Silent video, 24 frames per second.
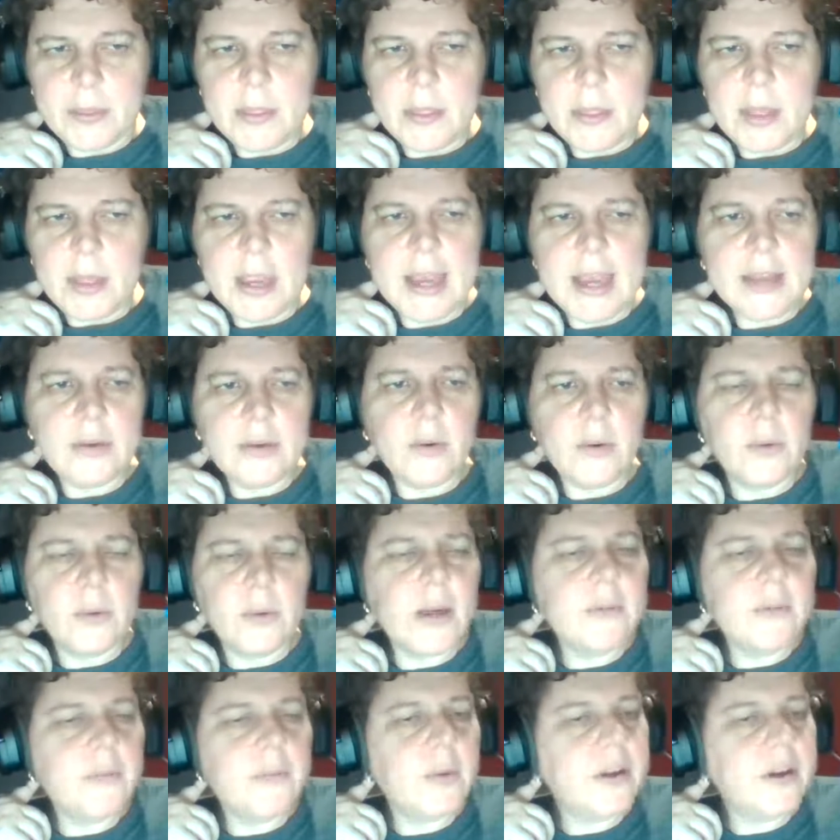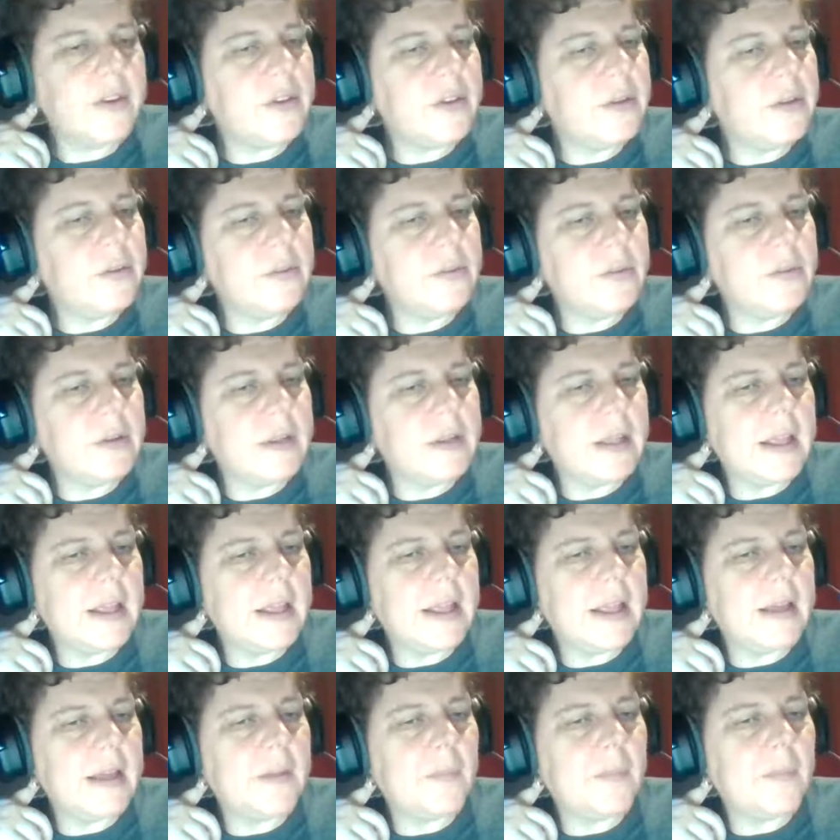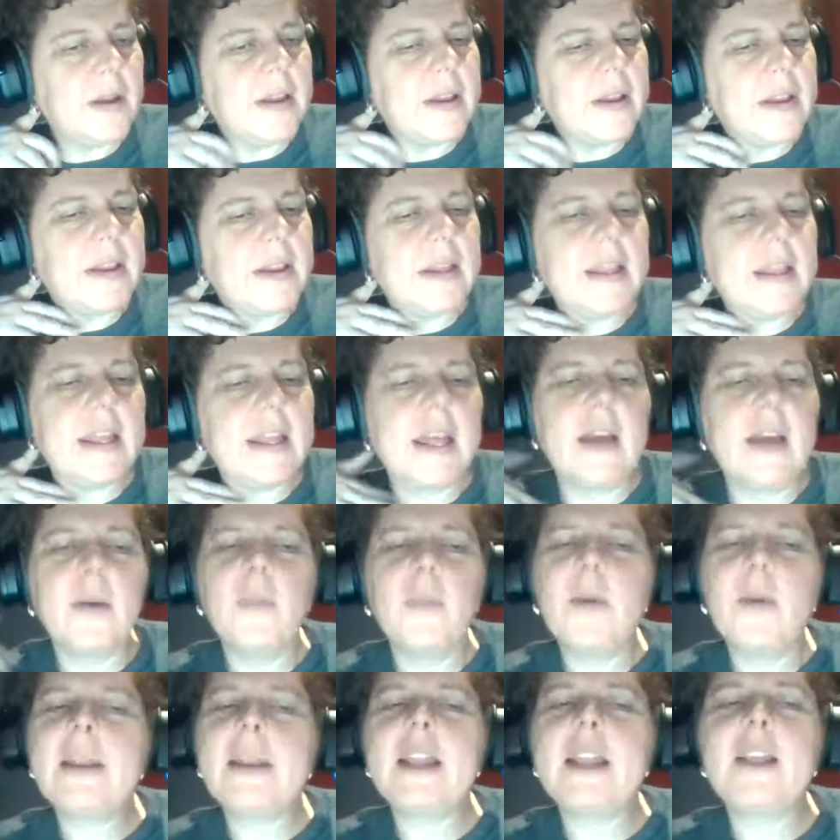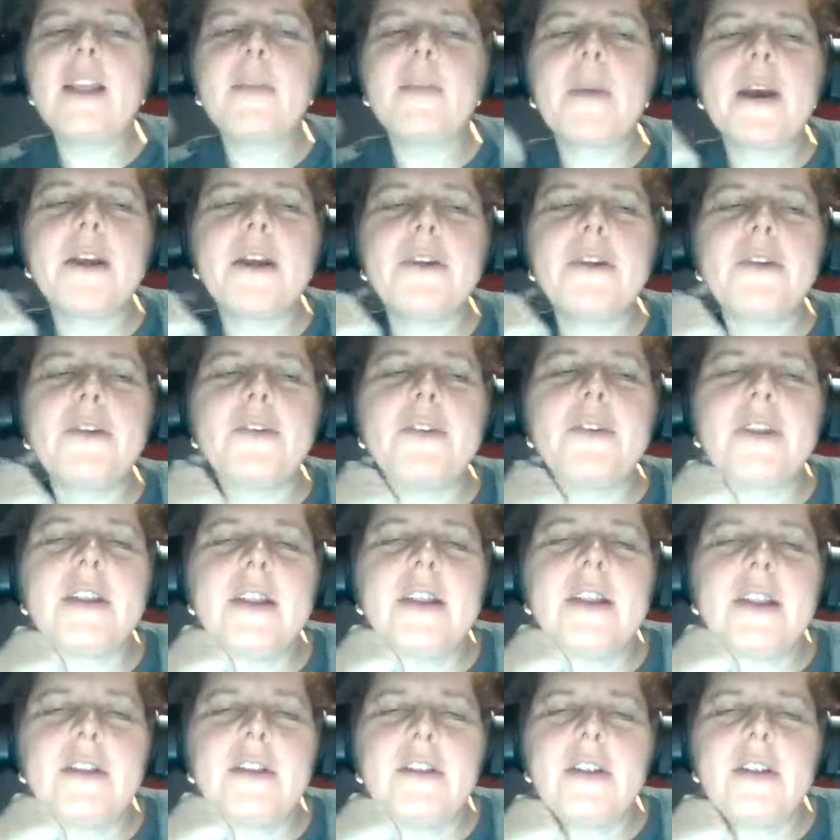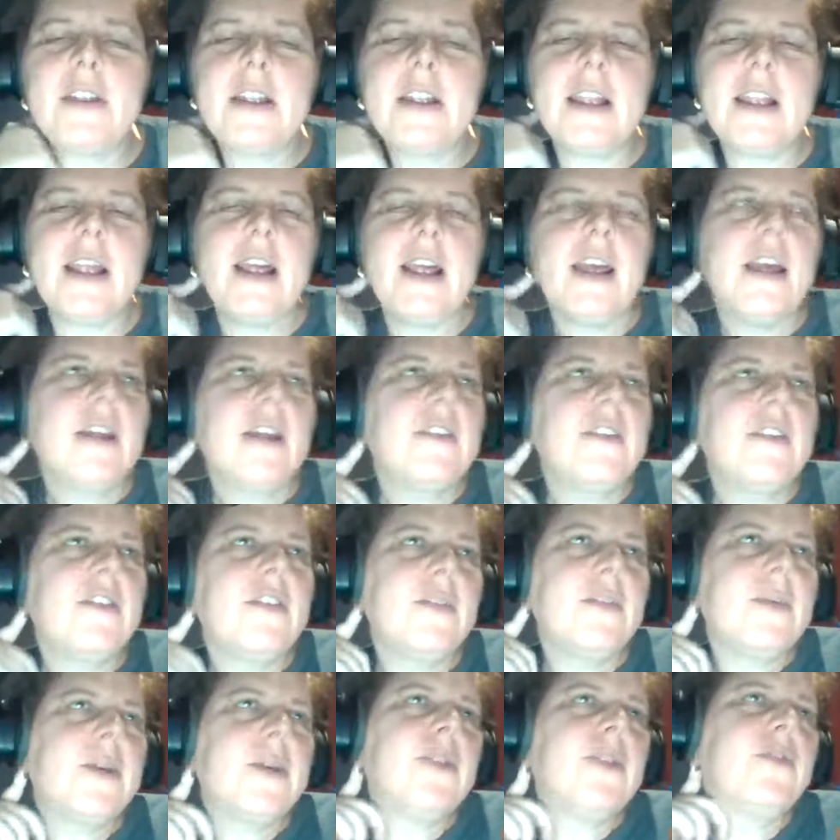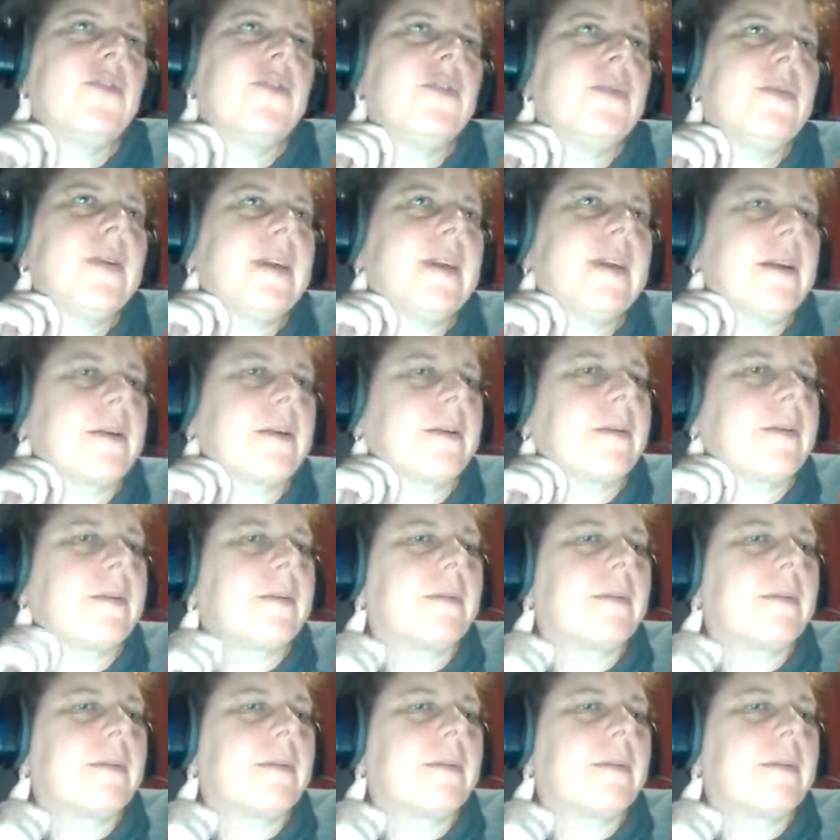And Olaf, what do you what inspired you to do what you do here?